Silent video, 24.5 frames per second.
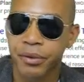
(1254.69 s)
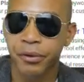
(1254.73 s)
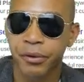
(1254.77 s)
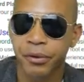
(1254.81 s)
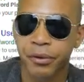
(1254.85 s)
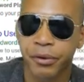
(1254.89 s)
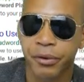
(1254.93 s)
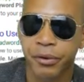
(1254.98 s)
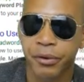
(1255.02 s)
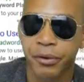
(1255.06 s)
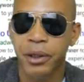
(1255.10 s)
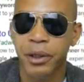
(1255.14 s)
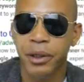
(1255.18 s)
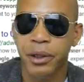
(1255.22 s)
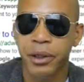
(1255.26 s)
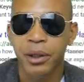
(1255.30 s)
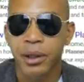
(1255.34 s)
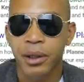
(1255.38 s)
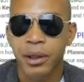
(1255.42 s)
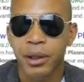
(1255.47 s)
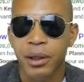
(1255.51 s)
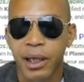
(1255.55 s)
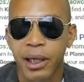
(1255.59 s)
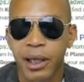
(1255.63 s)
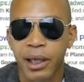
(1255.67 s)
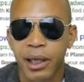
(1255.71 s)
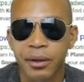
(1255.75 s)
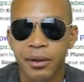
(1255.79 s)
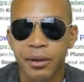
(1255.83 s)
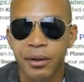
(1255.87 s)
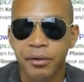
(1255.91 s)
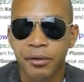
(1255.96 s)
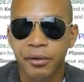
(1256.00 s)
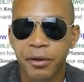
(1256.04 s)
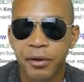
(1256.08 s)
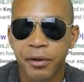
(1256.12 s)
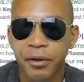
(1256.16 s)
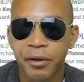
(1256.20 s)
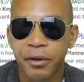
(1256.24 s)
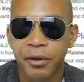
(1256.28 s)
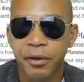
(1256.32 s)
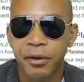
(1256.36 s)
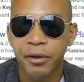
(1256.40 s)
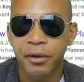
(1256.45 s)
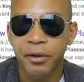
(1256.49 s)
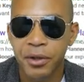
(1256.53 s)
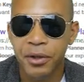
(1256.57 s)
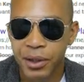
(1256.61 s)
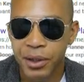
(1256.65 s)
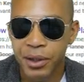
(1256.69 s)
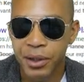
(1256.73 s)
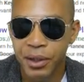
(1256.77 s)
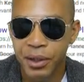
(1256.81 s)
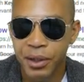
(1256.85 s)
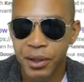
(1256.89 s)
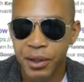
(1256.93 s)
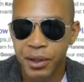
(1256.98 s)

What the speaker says: one is this one right here.